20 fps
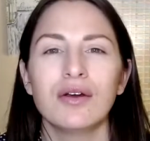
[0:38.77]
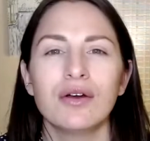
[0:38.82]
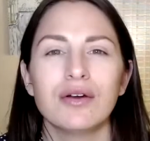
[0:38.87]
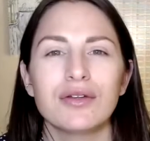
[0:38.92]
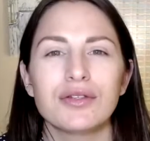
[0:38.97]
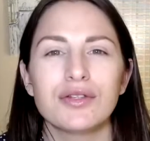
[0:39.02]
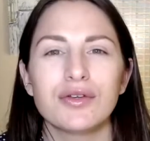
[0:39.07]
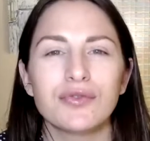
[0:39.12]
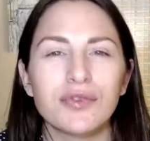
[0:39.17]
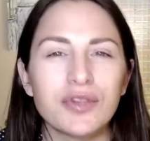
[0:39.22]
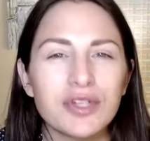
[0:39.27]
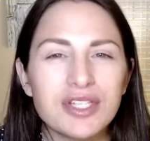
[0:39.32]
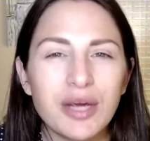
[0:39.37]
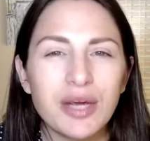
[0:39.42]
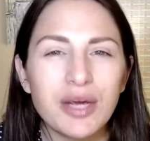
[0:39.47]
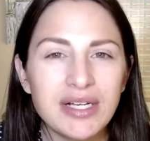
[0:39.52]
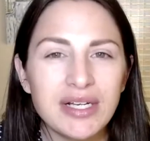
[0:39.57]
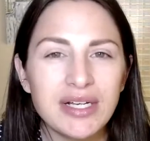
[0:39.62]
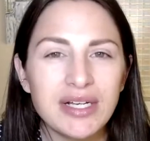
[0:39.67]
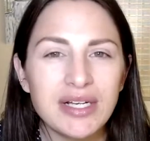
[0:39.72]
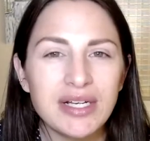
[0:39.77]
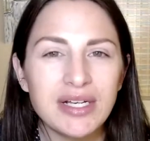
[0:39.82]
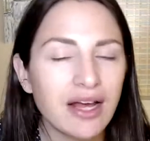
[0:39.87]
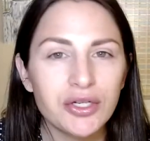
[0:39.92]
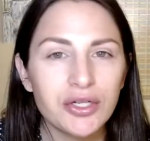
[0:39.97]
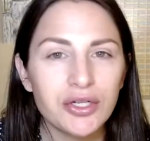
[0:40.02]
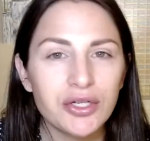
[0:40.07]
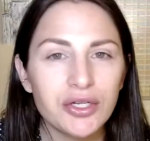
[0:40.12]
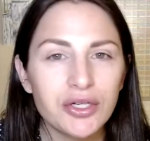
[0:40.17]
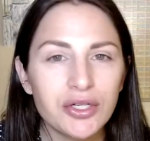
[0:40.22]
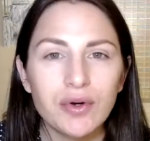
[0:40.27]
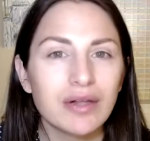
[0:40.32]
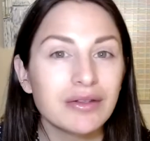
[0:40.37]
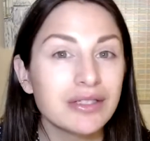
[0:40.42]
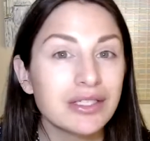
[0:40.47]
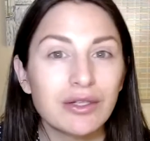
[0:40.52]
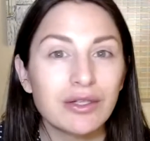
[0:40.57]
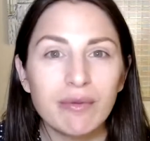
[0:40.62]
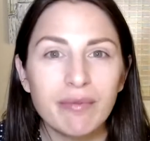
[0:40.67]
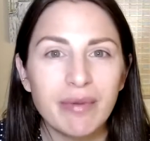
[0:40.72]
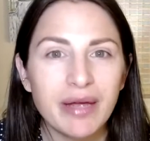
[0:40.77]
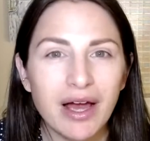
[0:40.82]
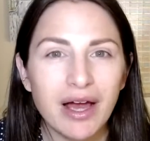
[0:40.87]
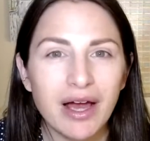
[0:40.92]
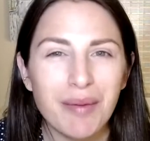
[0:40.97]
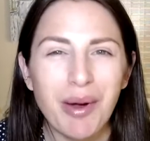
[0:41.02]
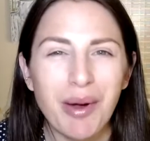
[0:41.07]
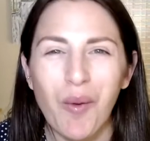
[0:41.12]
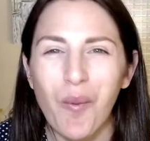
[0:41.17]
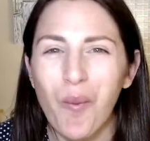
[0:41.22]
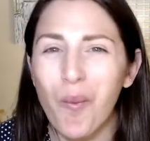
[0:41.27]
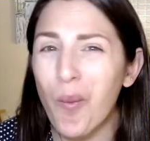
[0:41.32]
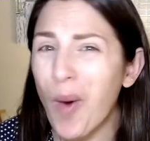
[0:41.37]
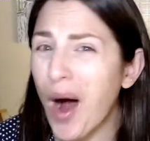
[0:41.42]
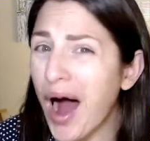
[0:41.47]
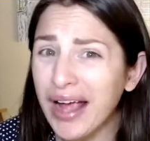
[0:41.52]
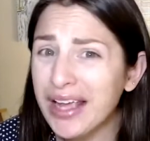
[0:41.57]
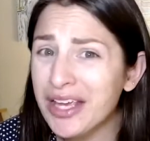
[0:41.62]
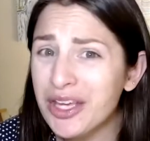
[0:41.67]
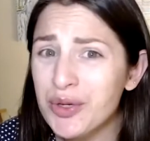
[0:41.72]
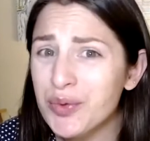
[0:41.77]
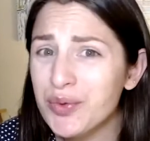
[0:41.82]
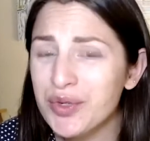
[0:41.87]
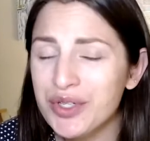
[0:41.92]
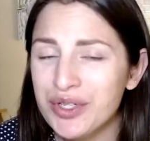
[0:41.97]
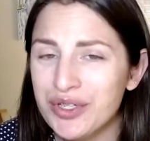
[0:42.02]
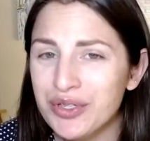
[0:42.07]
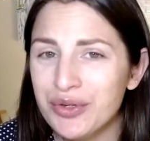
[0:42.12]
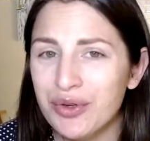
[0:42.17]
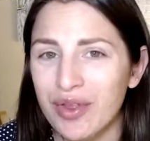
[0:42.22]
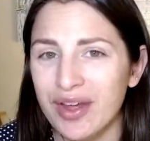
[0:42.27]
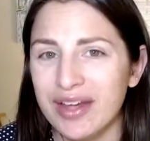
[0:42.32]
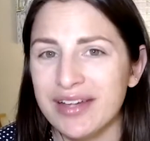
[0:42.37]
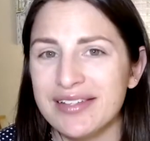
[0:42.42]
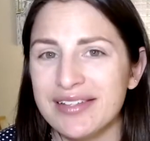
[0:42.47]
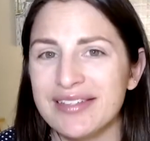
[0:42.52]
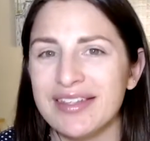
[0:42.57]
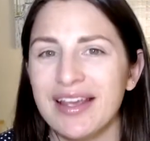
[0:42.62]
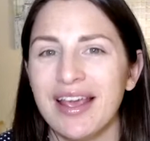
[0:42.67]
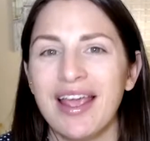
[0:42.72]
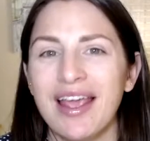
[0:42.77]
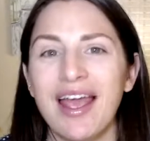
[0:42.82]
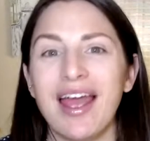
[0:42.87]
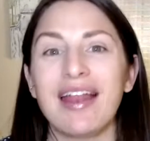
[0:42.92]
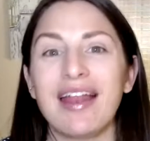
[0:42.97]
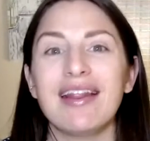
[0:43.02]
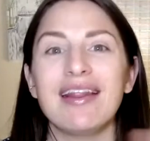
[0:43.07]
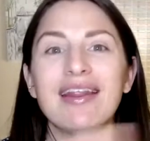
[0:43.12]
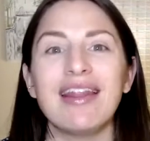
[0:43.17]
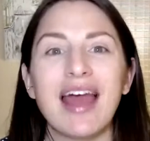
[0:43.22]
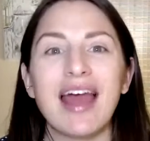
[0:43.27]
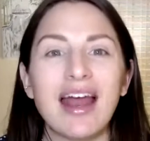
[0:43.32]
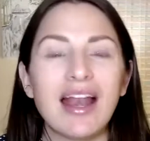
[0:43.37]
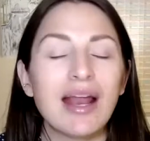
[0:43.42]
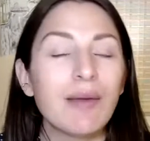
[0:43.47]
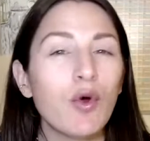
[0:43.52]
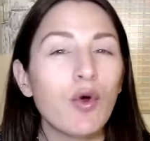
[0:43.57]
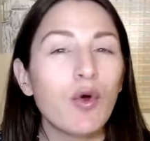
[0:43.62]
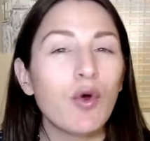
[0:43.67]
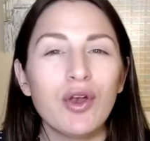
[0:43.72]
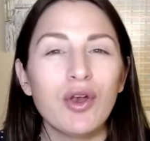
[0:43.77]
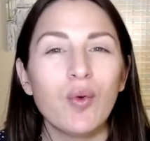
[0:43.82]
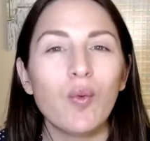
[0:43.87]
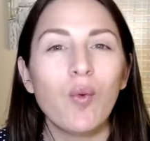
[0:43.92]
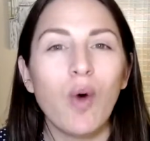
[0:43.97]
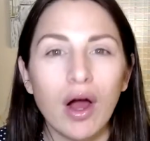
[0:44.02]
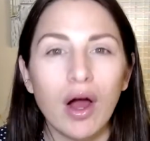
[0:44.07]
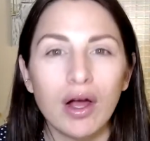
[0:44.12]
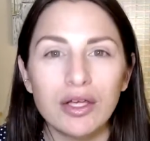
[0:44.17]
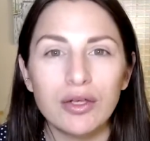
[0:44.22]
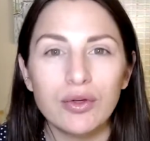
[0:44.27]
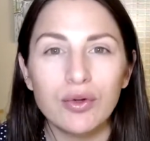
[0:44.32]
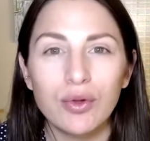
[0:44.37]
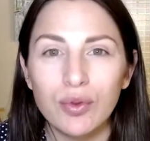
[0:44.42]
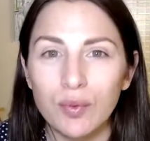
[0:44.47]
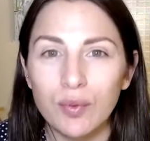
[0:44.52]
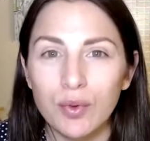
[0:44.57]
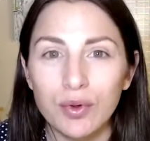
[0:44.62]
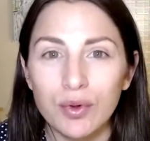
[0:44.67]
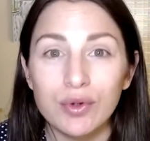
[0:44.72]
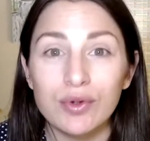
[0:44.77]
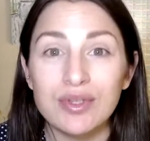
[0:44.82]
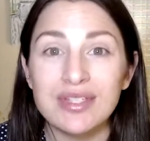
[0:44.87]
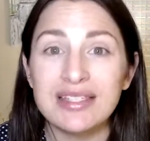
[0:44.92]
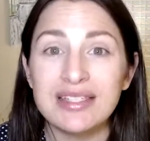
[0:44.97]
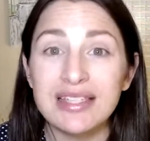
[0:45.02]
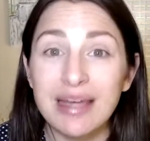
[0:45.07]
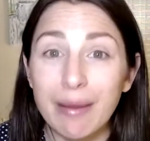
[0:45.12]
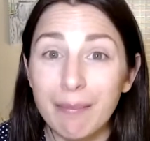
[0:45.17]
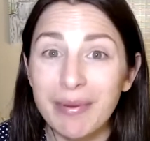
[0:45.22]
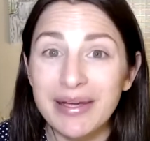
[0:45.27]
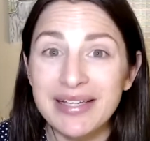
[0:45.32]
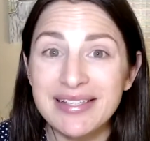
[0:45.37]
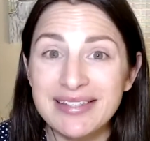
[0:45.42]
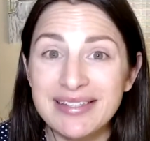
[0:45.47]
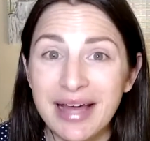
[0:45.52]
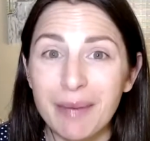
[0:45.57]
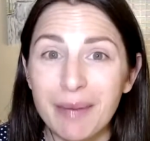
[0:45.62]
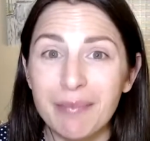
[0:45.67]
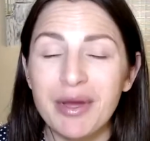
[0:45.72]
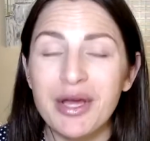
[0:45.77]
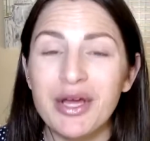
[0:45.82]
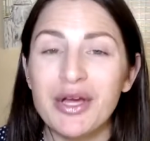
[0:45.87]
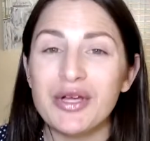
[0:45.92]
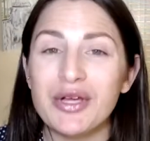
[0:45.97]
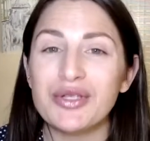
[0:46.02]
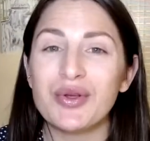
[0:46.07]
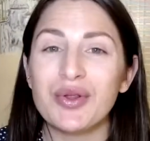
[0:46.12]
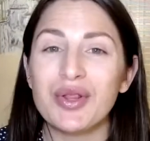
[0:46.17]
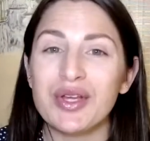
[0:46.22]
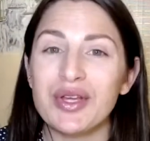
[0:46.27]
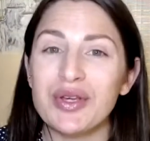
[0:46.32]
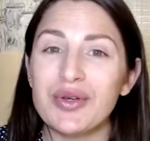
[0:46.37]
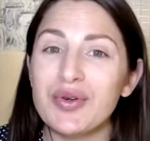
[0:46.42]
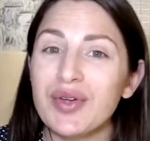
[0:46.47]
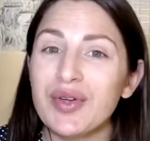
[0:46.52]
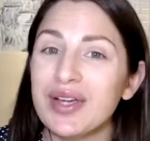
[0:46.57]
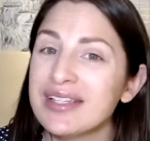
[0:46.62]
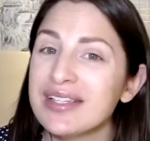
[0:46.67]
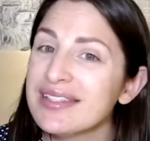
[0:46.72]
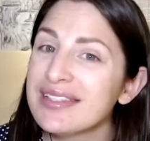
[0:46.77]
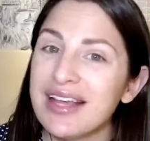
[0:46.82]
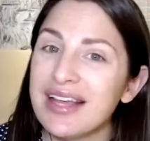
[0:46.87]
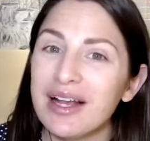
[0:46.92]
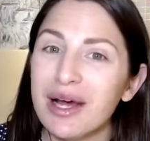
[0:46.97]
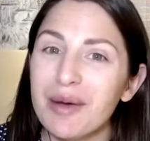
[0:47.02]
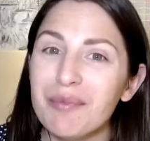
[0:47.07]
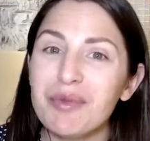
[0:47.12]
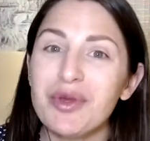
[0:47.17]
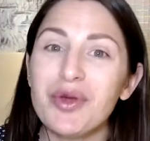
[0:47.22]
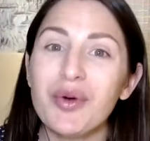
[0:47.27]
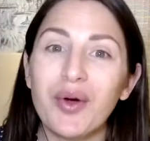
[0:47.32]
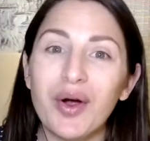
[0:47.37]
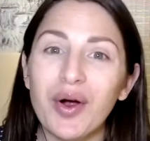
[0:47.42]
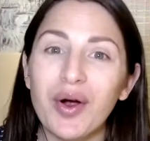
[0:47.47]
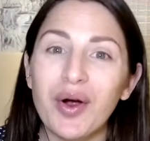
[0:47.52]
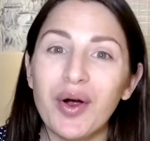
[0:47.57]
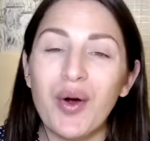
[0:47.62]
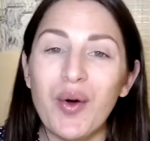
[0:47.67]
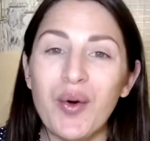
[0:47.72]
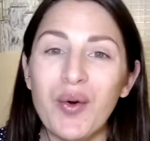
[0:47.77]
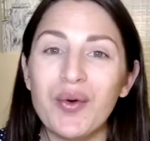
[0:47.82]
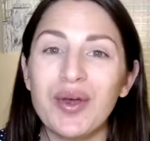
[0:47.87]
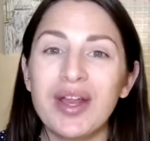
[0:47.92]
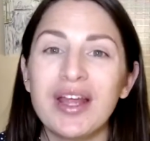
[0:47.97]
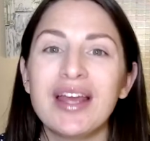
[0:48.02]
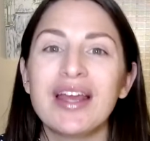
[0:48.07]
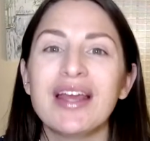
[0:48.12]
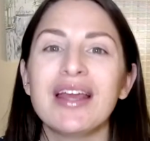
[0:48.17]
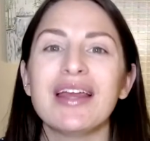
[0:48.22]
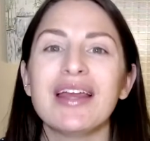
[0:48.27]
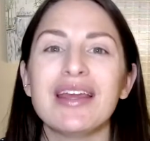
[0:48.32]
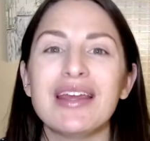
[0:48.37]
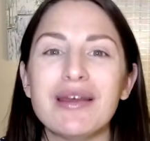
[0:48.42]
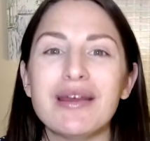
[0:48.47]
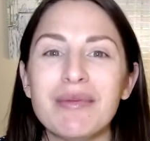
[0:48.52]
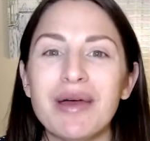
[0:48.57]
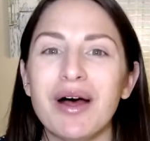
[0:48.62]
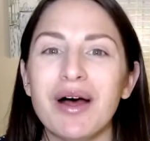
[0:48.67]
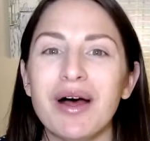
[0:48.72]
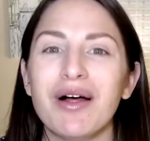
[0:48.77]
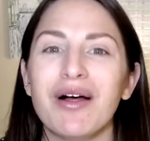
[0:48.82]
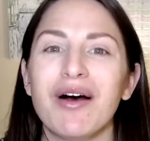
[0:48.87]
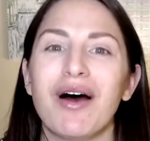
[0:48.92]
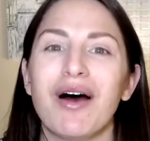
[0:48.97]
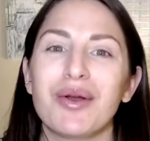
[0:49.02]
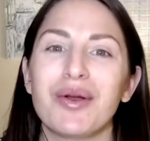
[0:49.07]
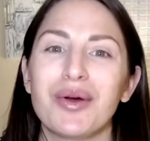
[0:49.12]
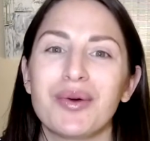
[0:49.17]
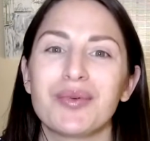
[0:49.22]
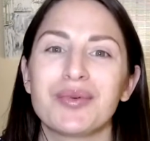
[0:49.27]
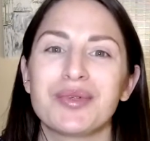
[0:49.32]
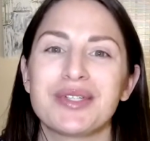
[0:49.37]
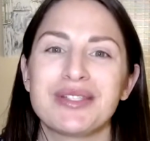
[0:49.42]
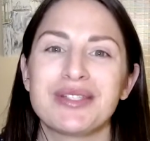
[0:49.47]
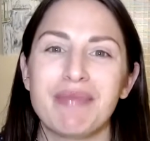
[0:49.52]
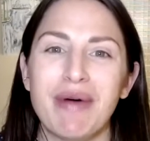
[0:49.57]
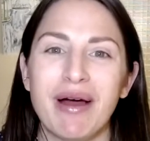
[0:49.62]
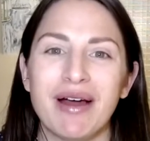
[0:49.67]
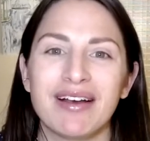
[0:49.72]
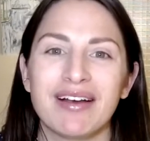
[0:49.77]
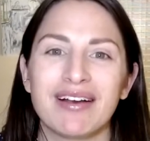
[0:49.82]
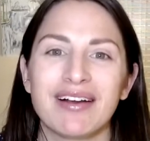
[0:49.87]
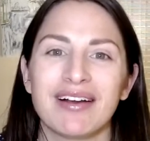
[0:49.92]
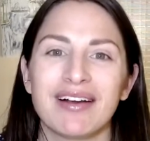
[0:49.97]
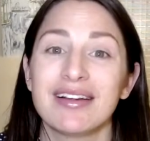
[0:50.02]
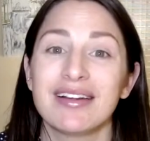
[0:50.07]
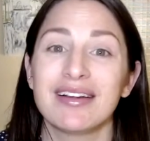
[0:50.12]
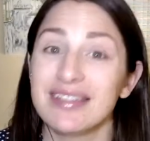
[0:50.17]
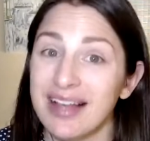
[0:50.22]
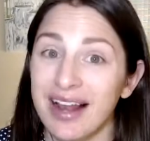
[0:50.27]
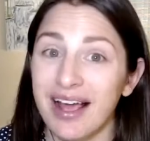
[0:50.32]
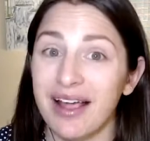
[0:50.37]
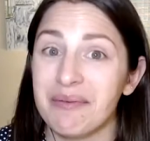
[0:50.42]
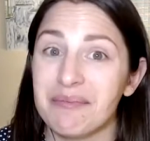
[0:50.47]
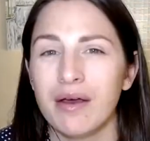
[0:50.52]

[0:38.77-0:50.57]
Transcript: So first I want to tell you a little bit about why you would do this, and then I'm going to walk you through step by step so that you can set up your own email autoresponder today.